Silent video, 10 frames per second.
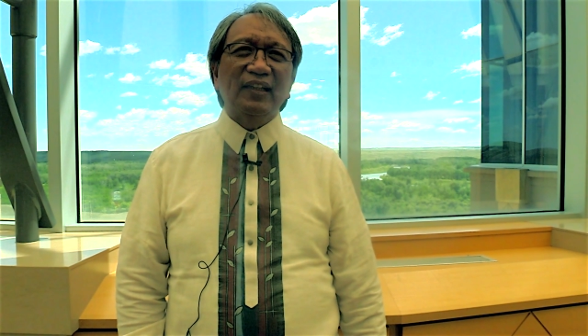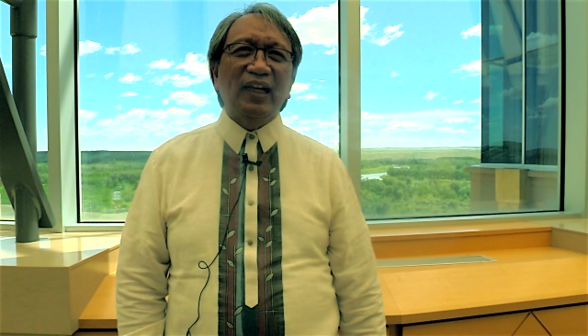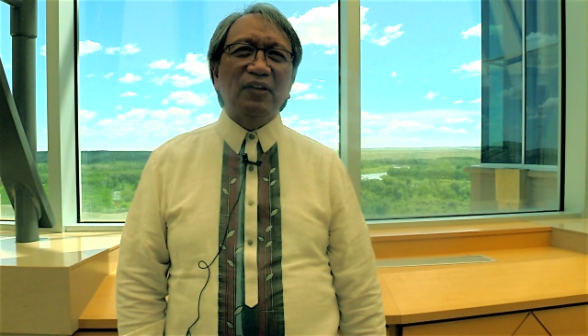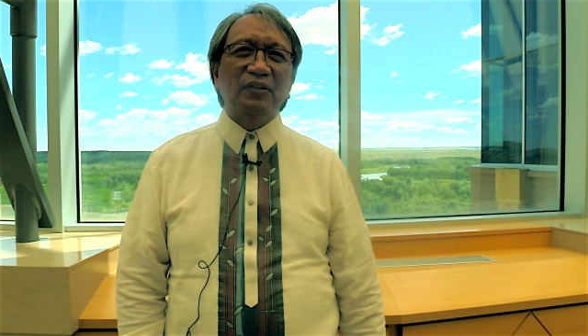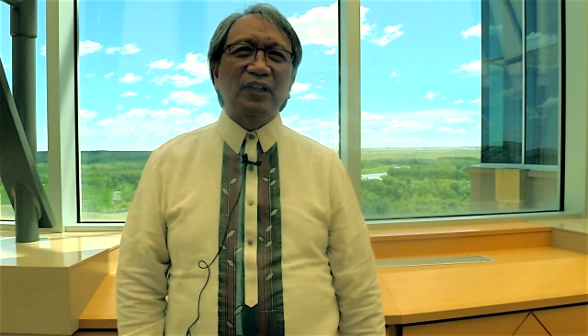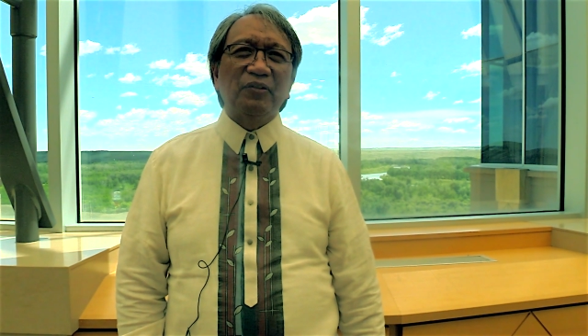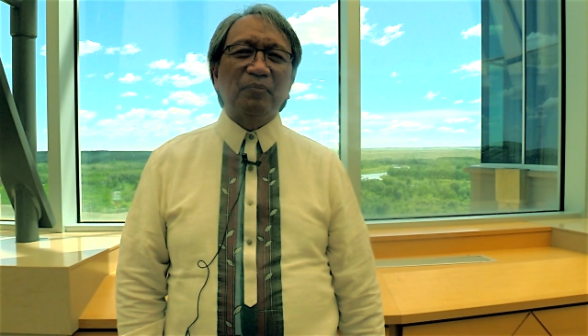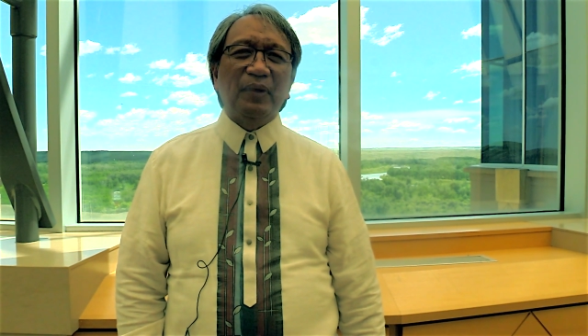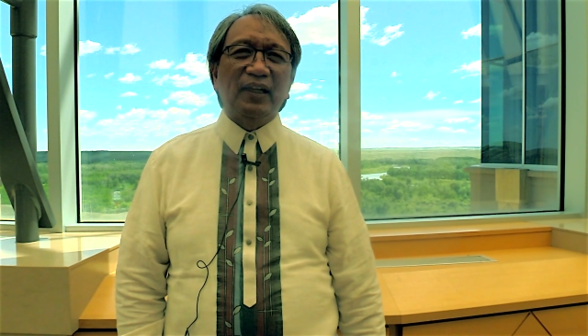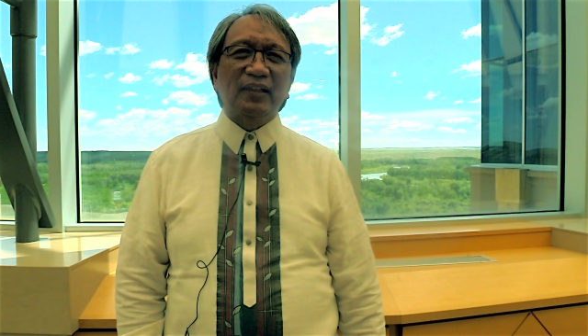how they were
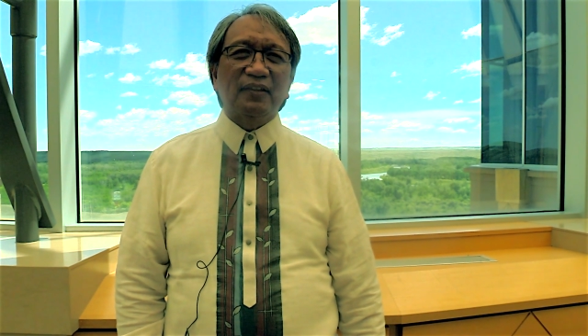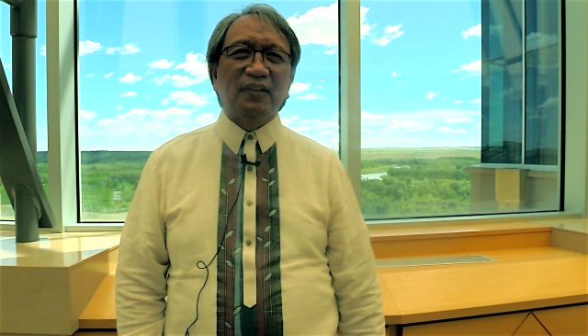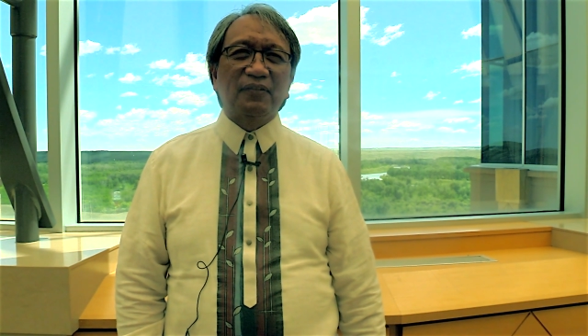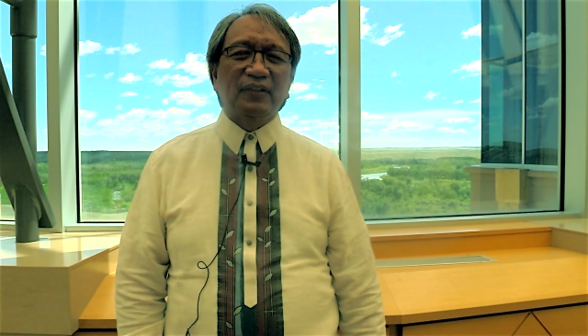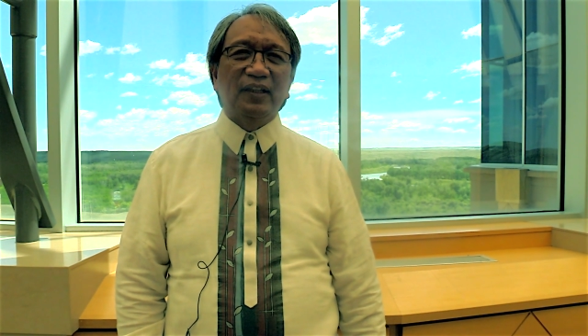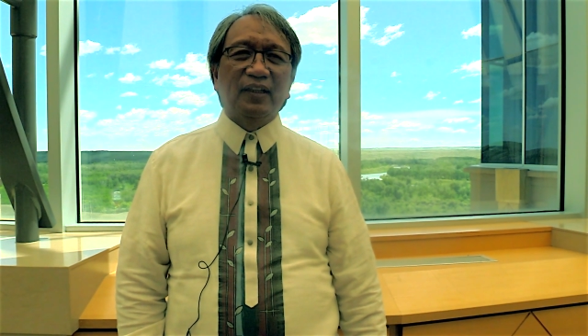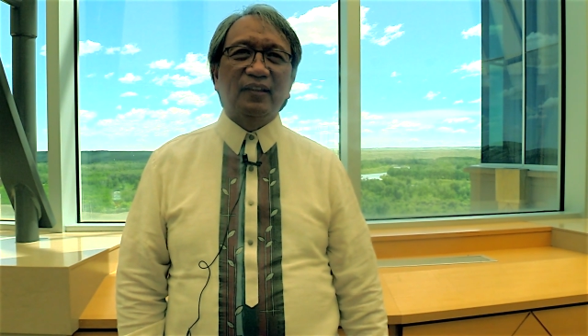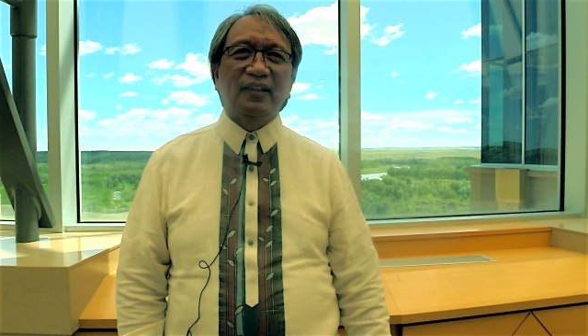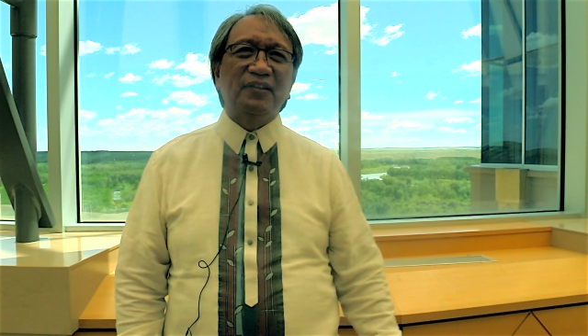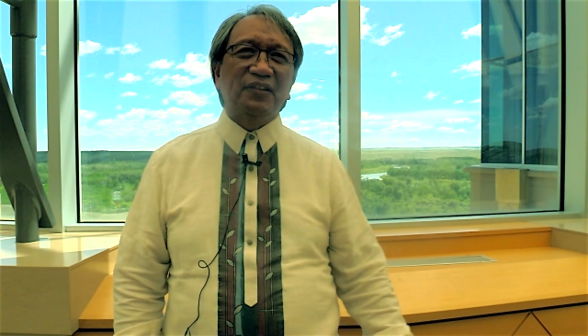part of the
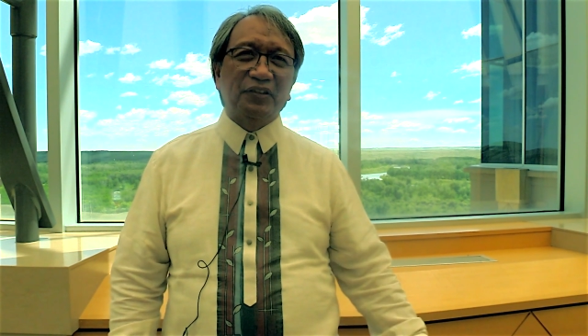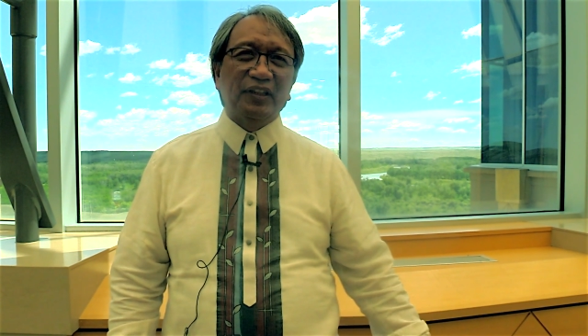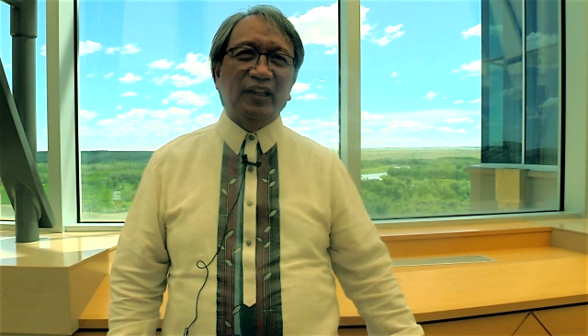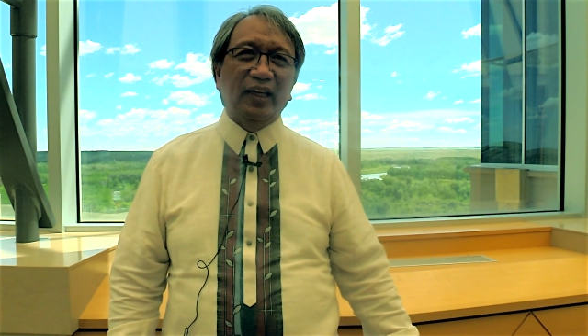history.